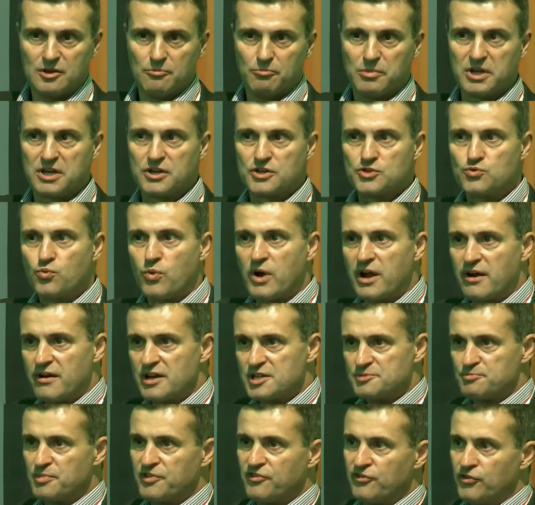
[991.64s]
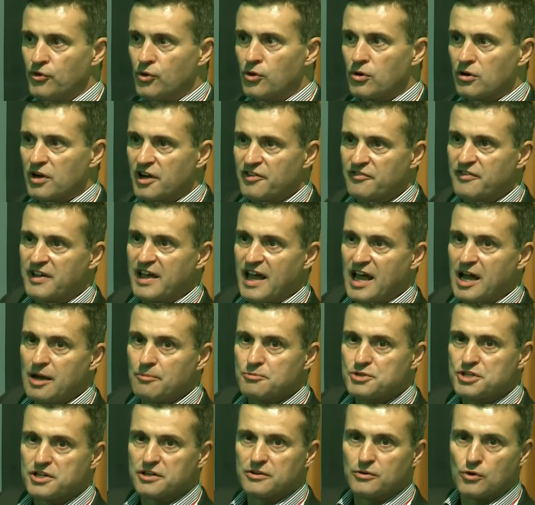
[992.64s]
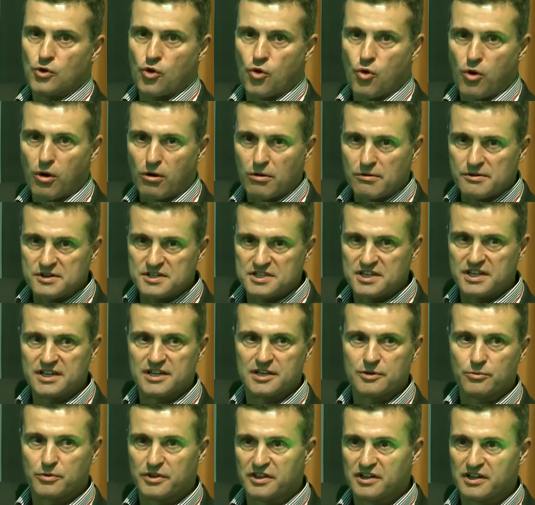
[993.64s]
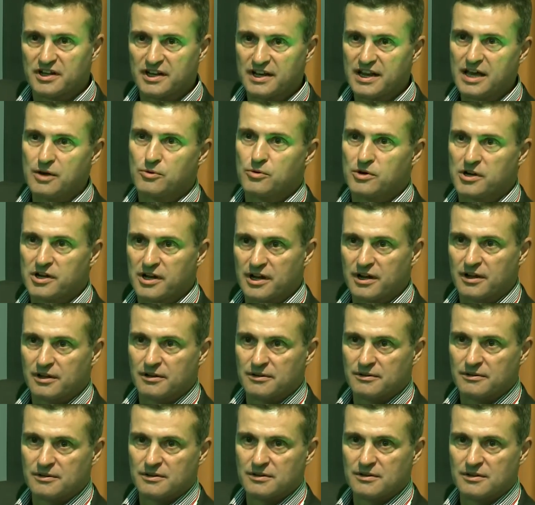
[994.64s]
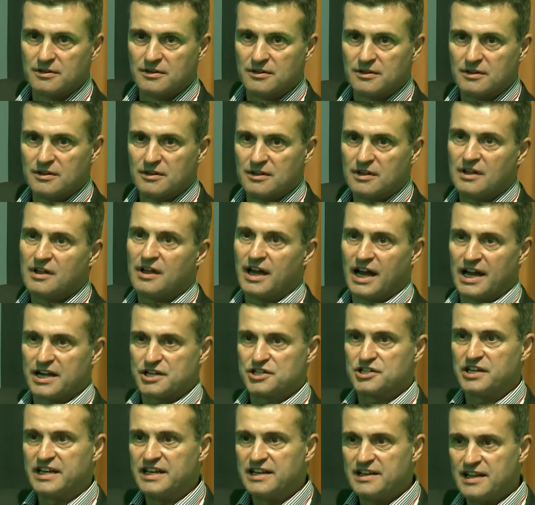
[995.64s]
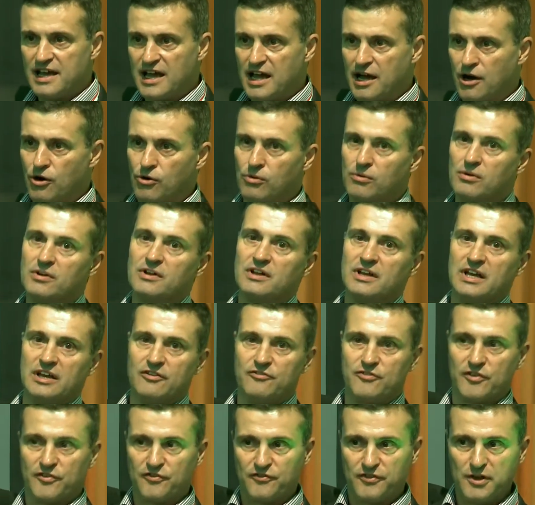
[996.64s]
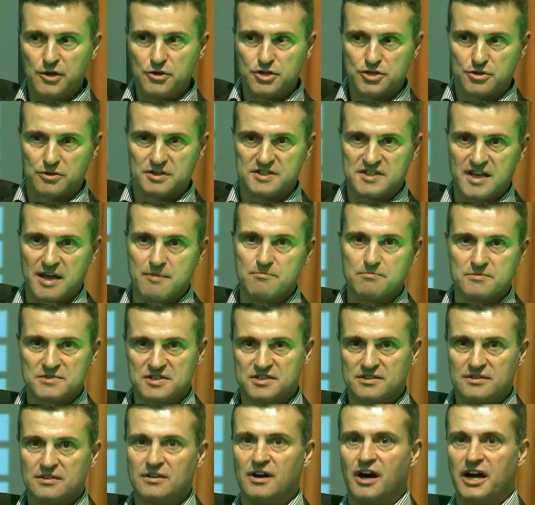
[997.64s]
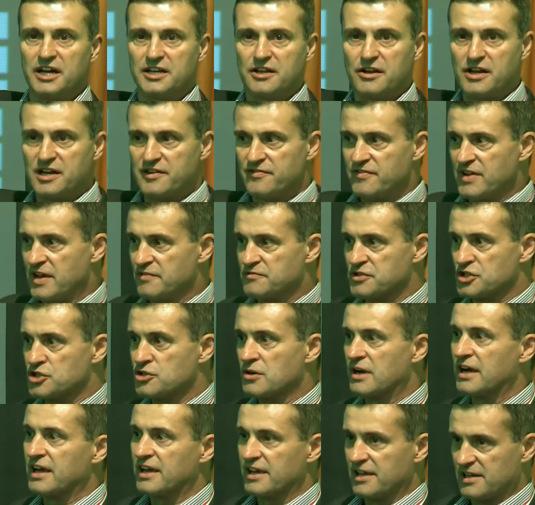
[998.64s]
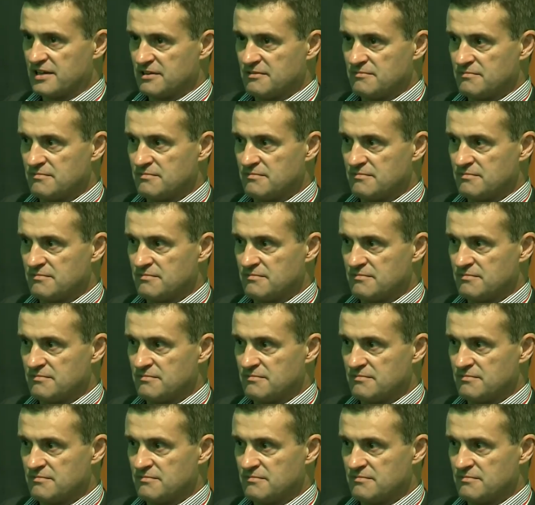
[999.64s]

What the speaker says: because whereas before I've captured or quarantined it within a network, actually now, for future attempts, I don't even have to track it.